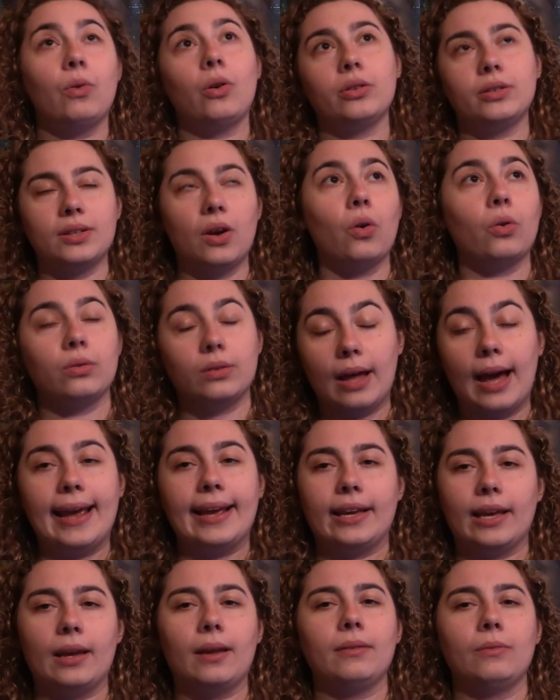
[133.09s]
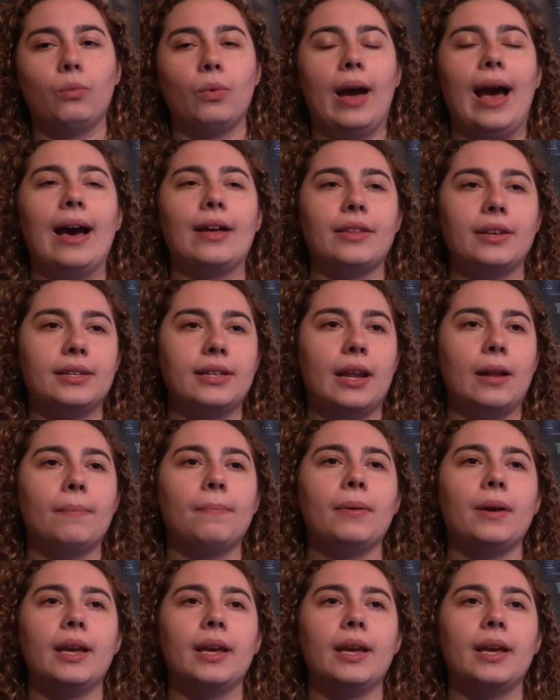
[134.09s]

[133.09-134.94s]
Well, don't like it how they did it,